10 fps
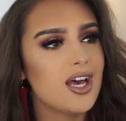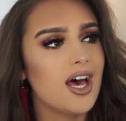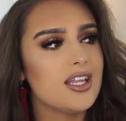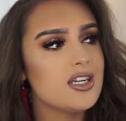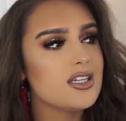
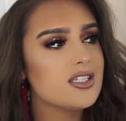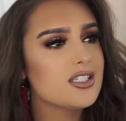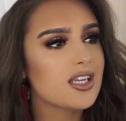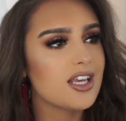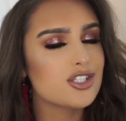
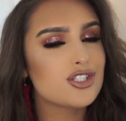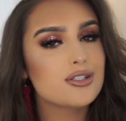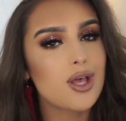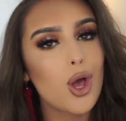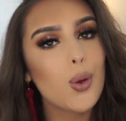And it's
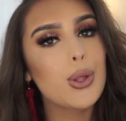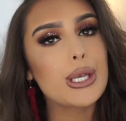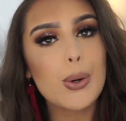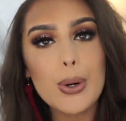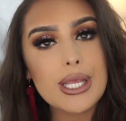so
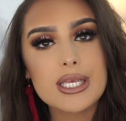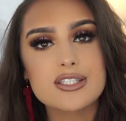annoying